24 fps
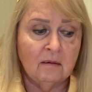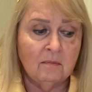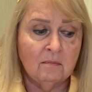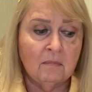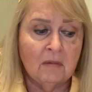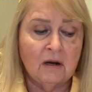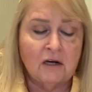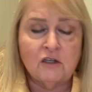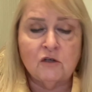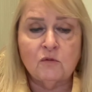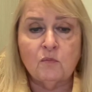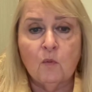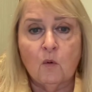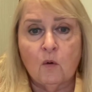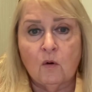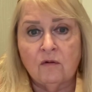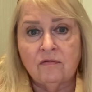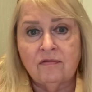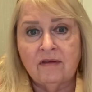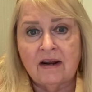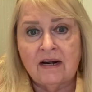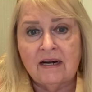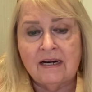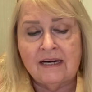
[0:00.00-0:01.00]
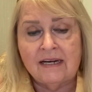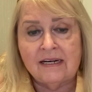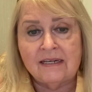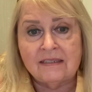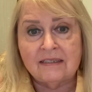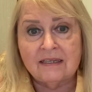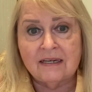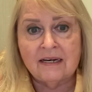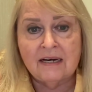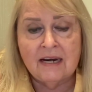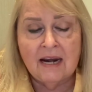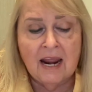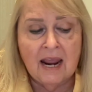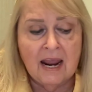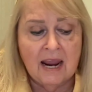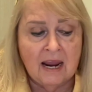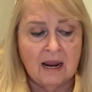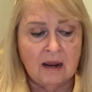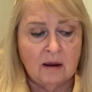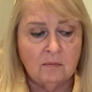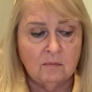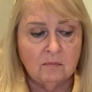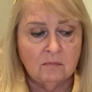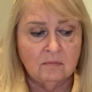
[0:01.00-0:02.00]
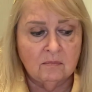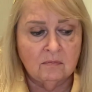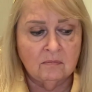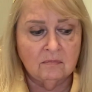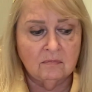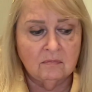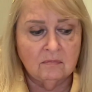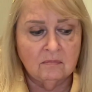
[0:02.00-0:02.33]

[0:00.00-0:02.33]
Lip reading: much more than it is a name.